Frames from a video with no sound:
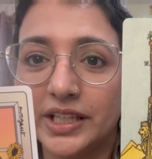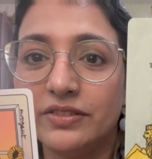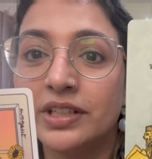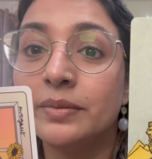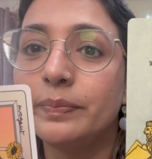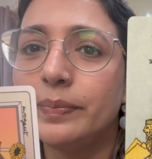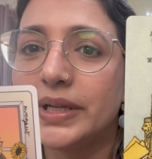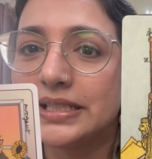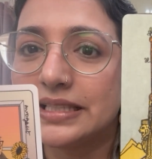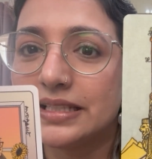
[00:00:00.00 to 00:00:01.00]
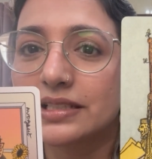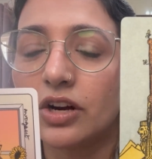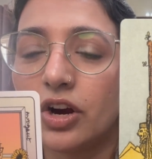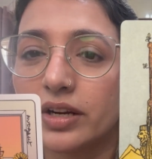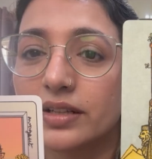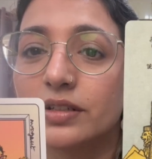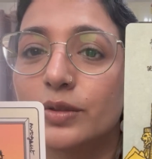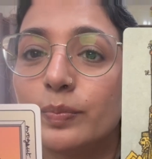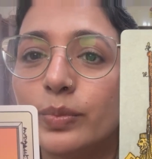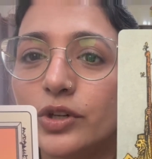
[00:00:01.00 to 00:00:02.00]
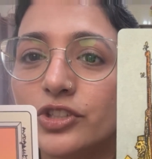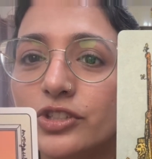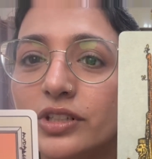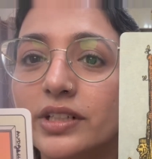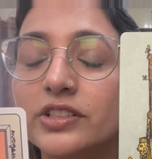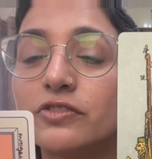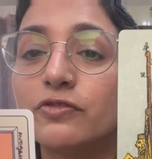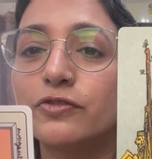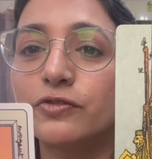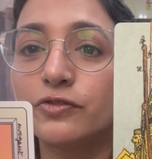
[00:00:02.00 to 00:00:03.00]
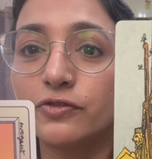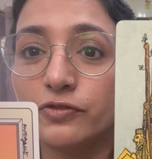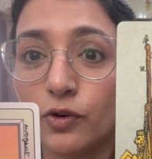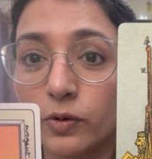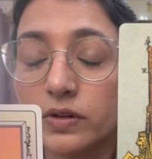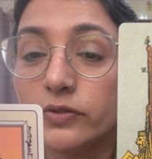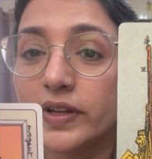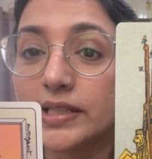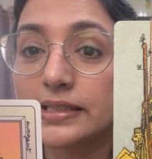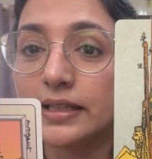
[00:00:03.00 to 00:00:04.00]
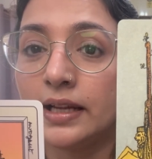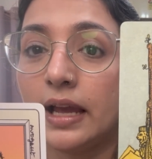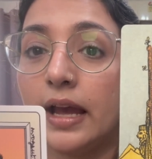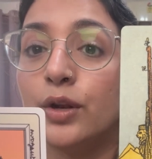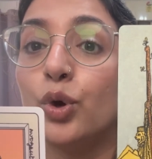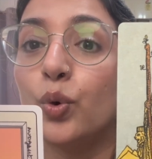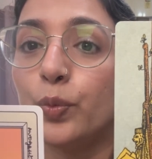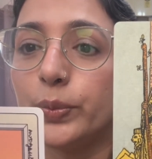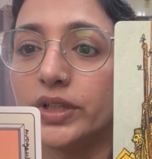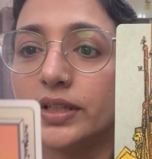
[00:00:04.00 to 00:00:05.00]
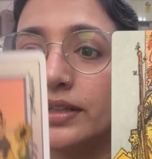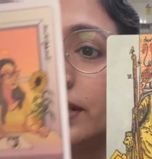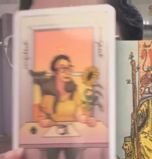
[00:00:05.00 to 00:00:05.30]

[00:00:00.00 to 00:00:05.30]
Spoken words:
even in Pixie's art, her posture is forward facing and open.